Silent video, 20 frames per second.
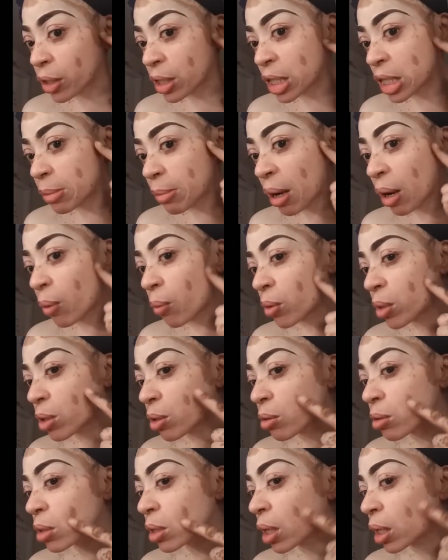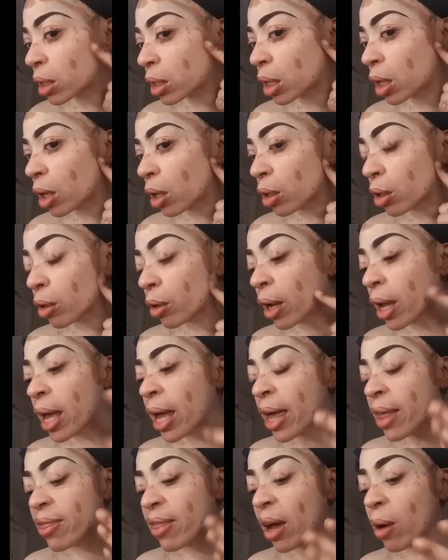This is my original skin color.
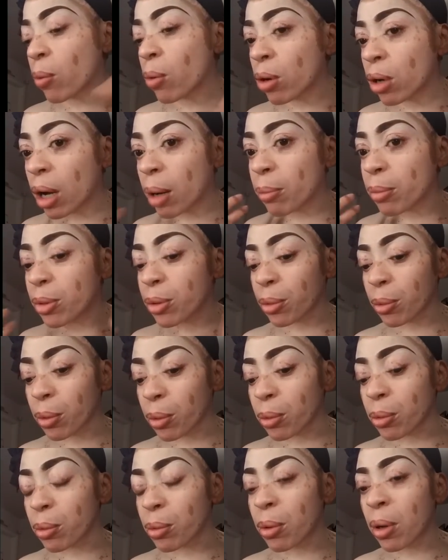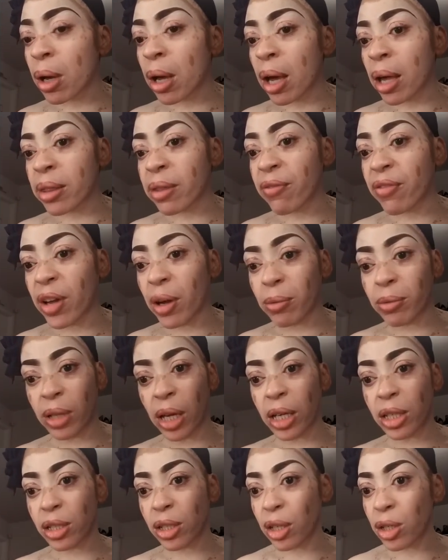That will come through the
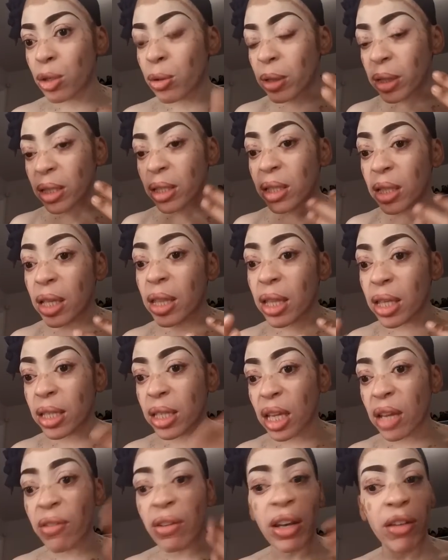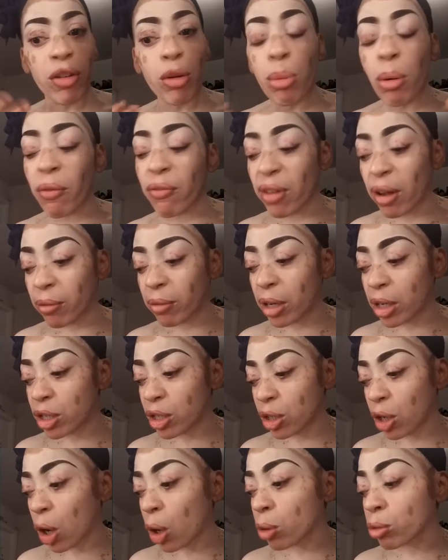foundation, and you can see this even if you put
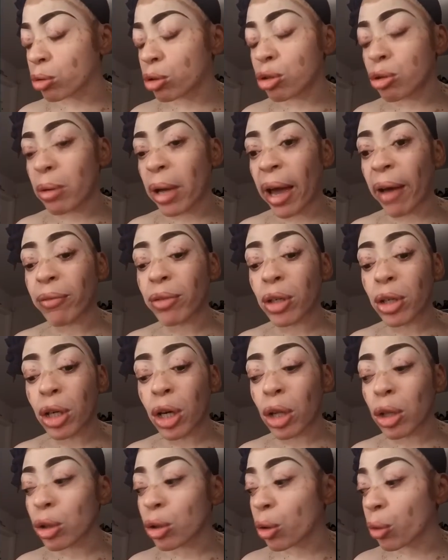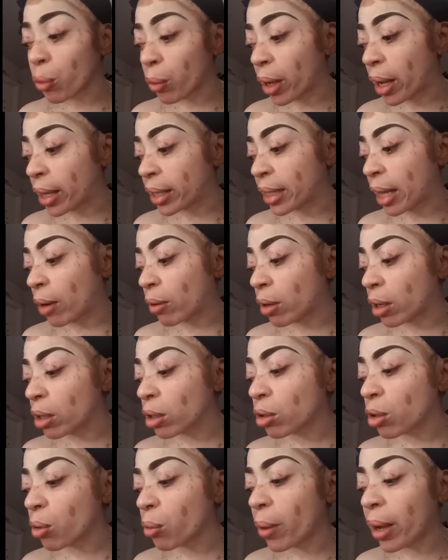foundation on. So you have to color correct. Now,
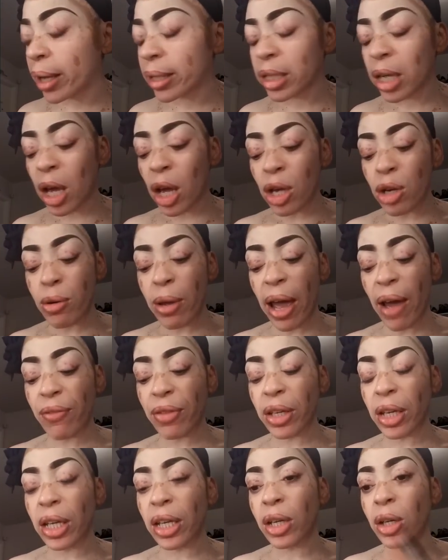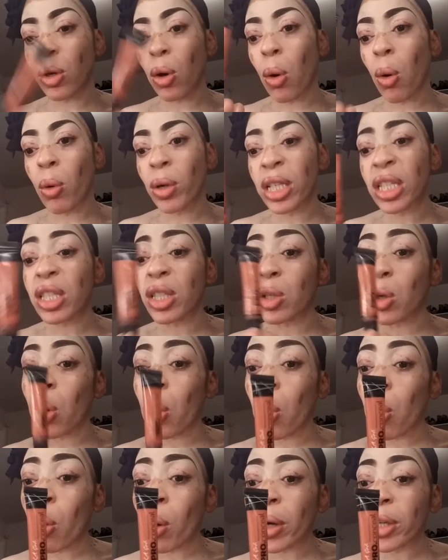color correct, you have to get an orange. This is
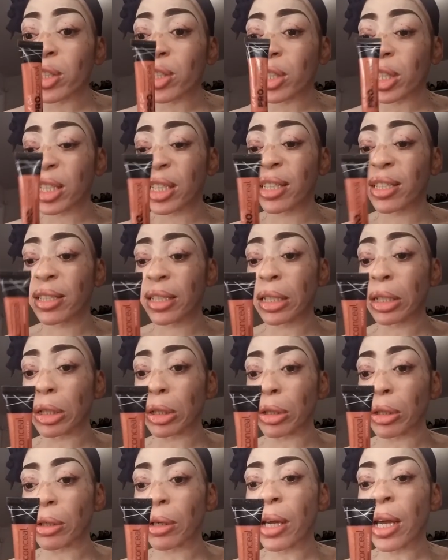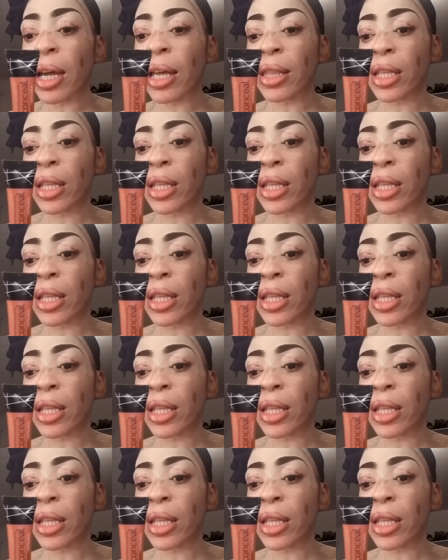an orange concealer.